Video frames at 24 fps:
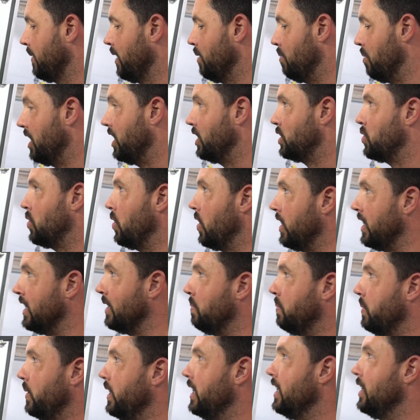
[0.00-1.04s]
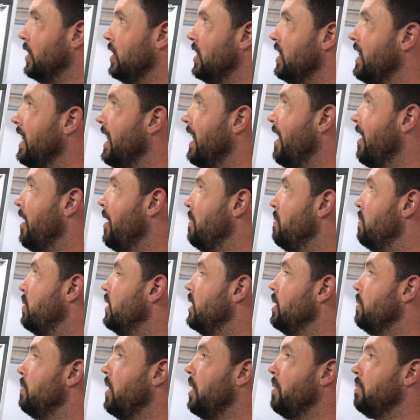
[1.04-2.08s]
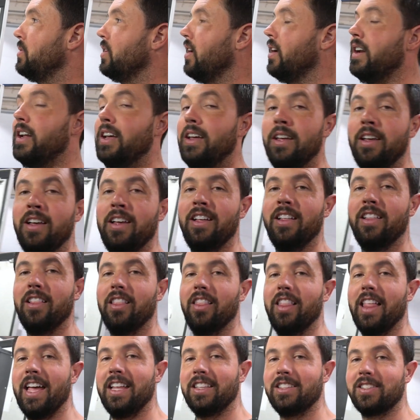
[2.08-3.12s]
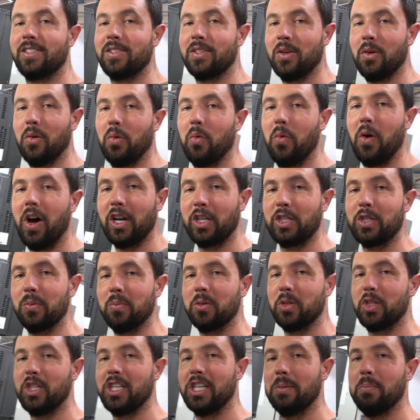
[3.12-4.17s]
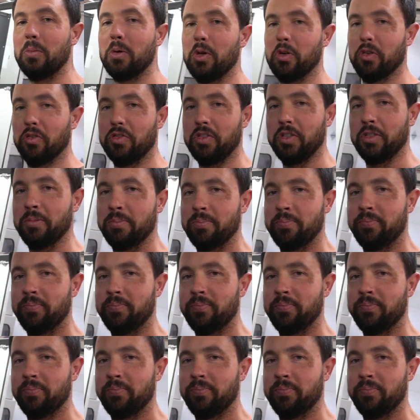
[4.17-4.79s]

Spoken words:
But it's running pretty good now. I'm pretty pumped on it. Let's watch the machine move.